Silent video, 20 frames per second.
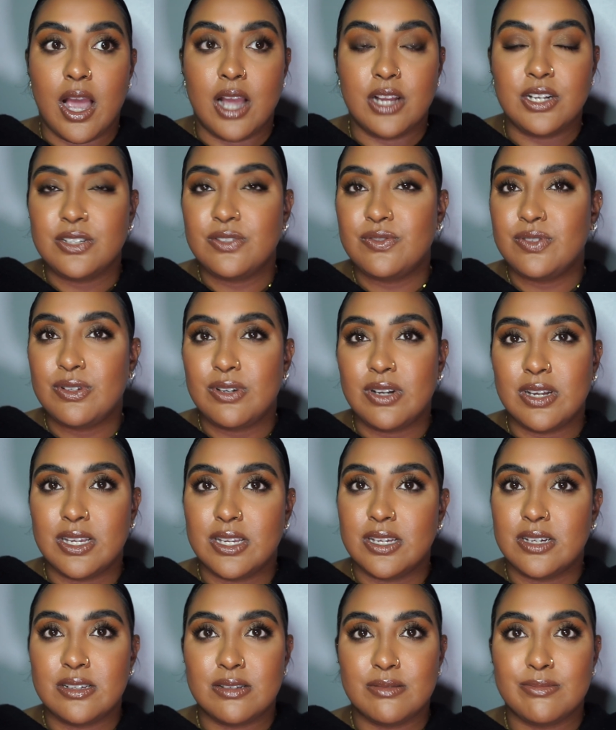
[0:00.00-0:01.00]
I just feel
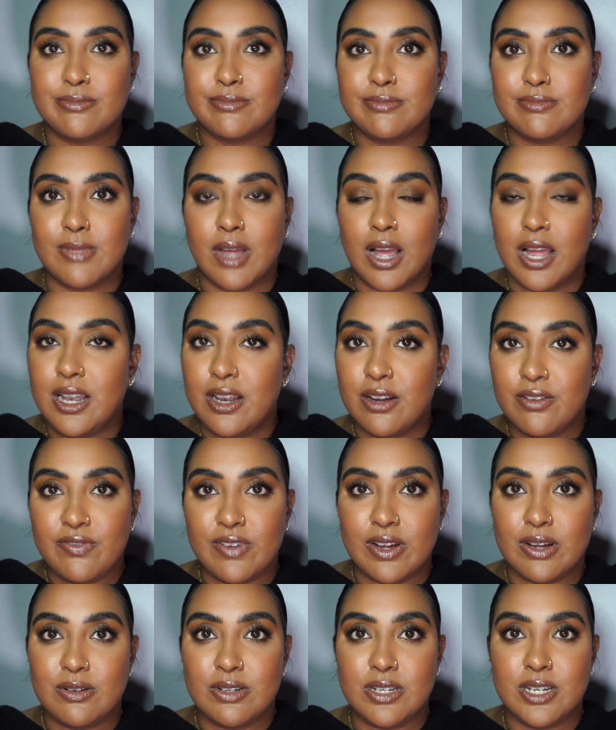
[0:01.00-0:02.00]
like I love
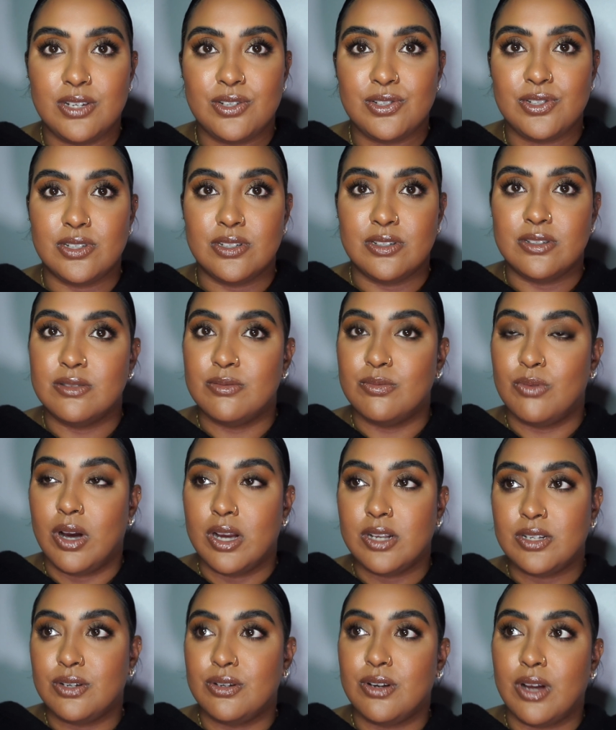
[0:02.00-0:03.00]
foundations,
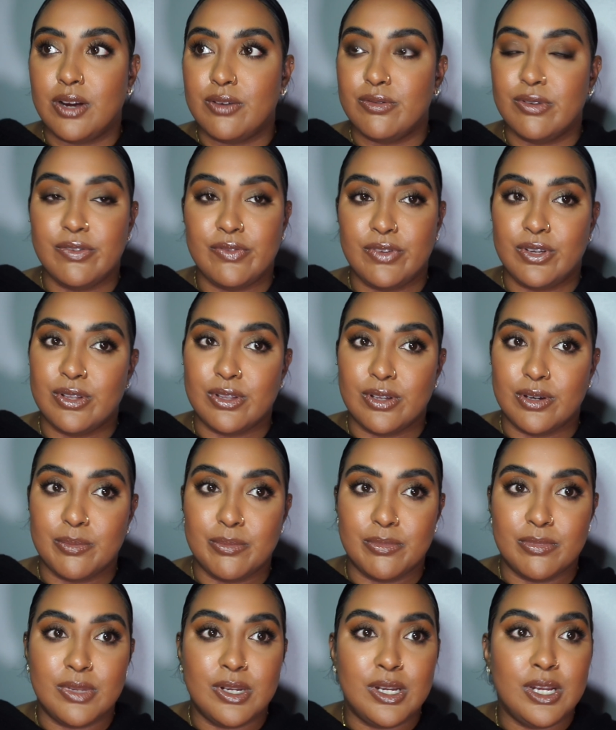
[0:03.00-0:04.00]
why don't I review
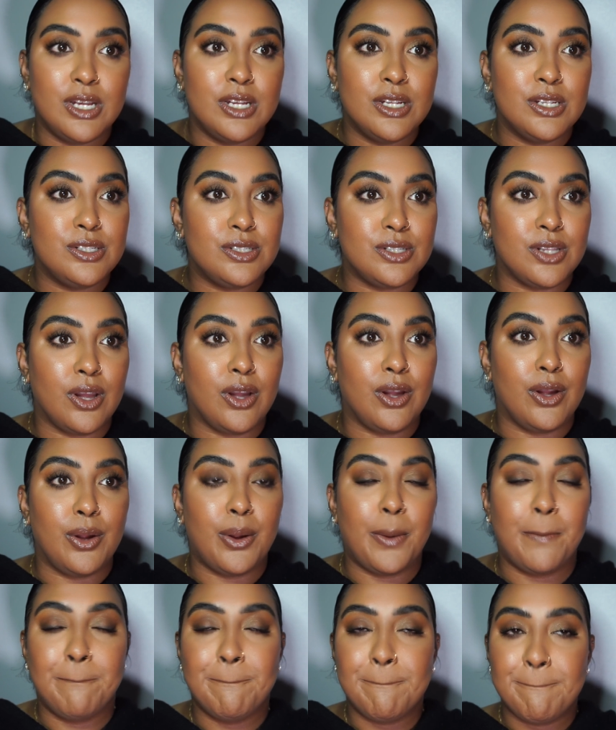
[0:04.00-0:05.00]
them? So
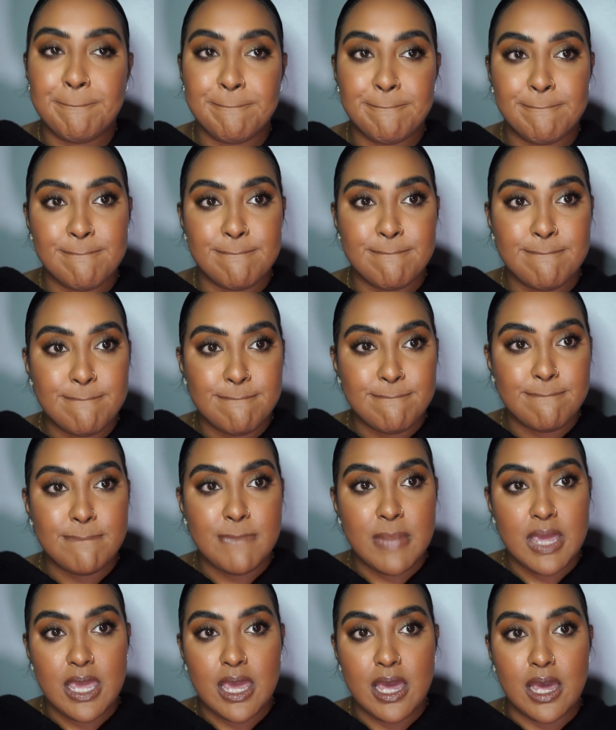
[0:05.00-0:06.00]

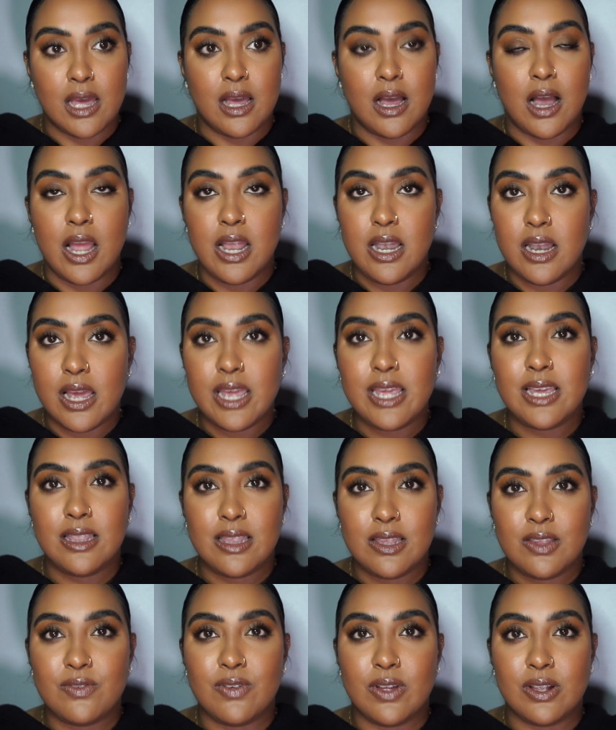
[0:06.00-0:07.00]
yeah, I like
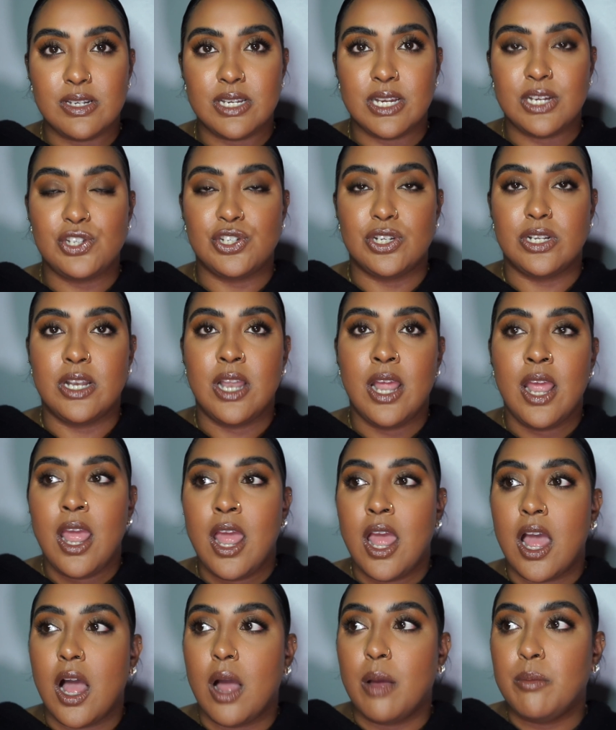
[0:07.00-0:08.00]
this foundation.
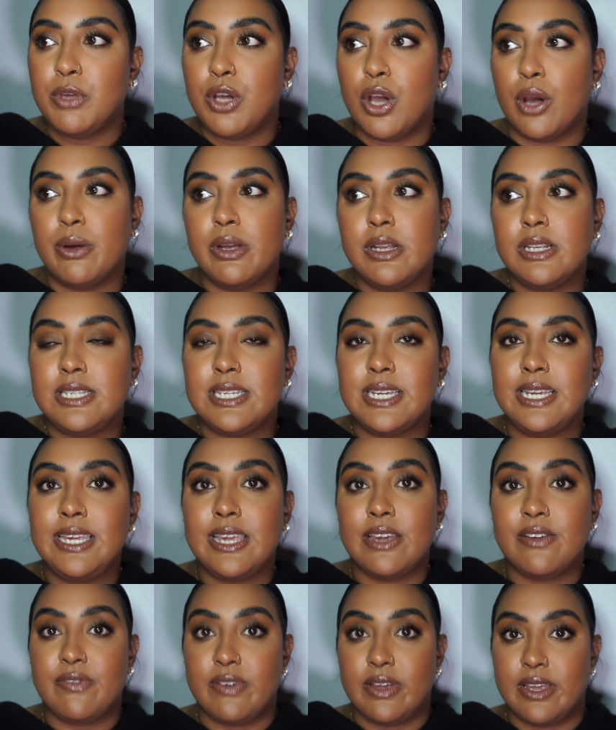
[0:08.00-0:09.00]
I'm going to
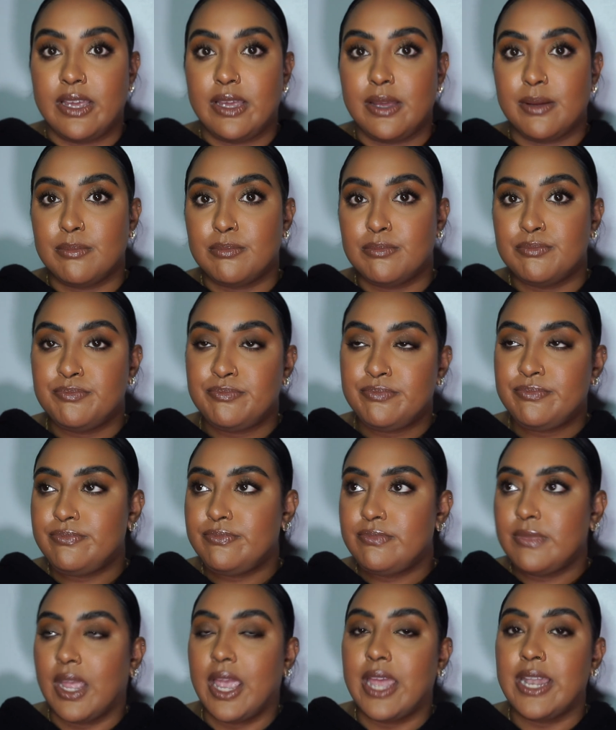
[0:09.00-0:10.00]
give it
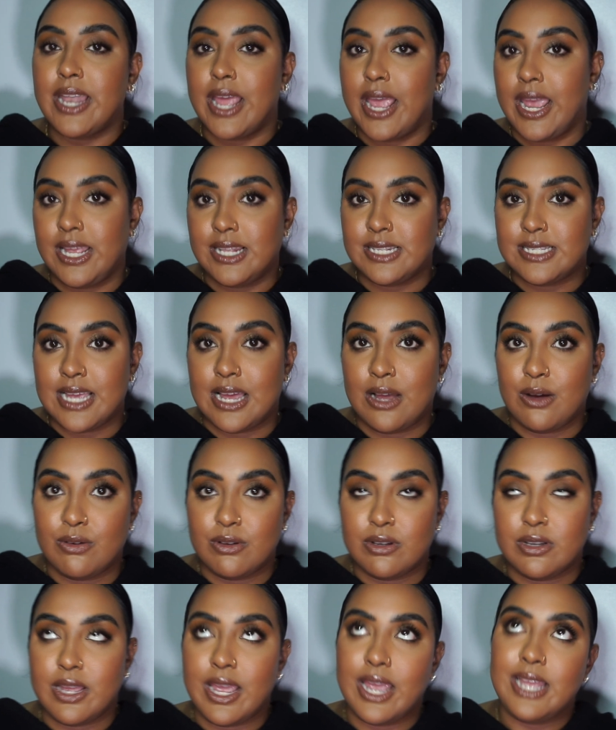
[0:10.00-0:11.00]
an 8 out
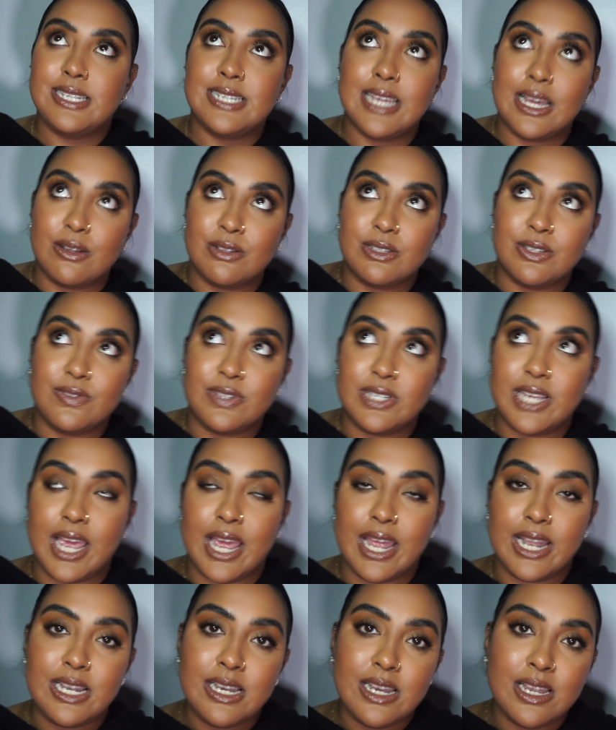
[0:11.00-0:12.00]
of
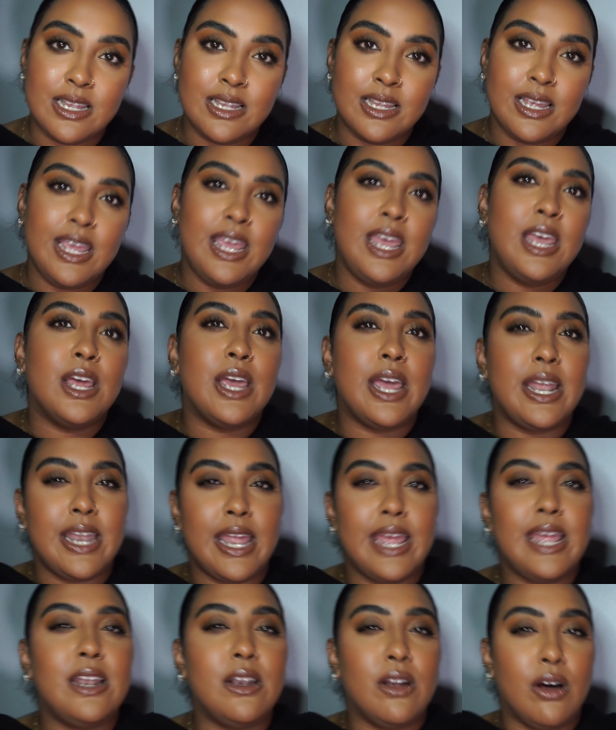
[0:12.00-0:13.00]
10, an
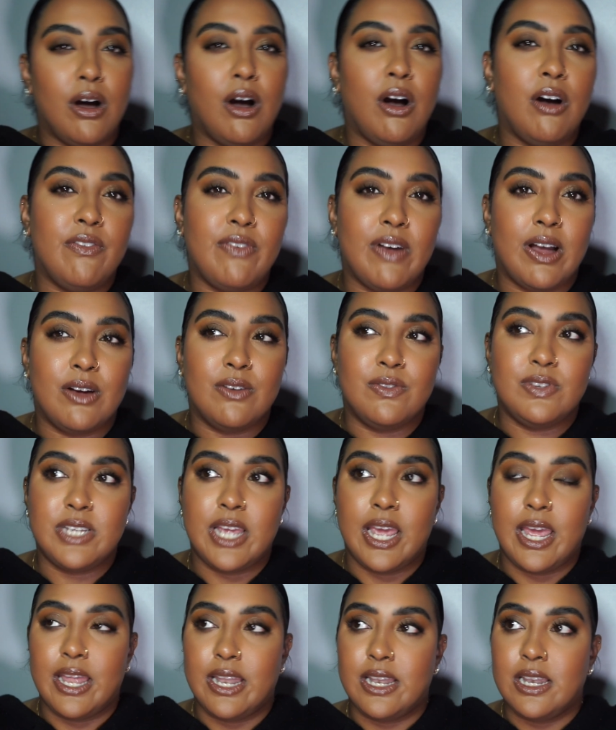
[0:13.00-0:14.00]
8.5 out of
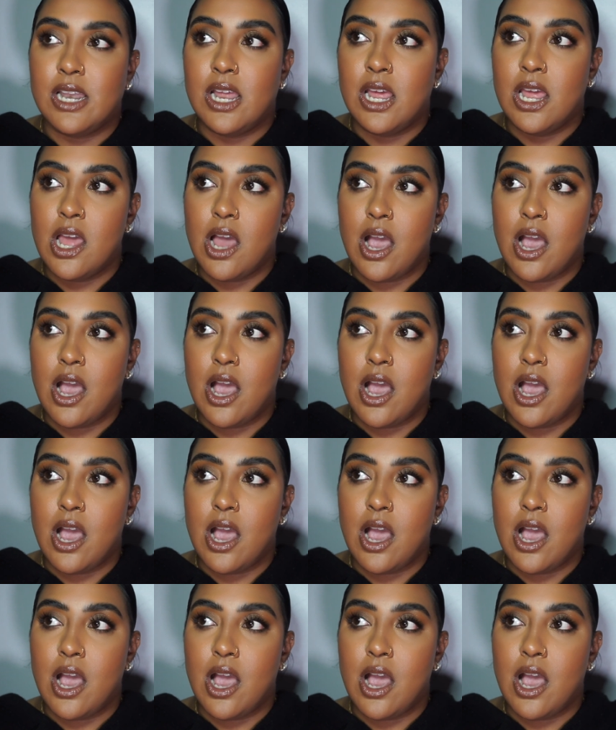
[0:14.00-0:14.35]
10.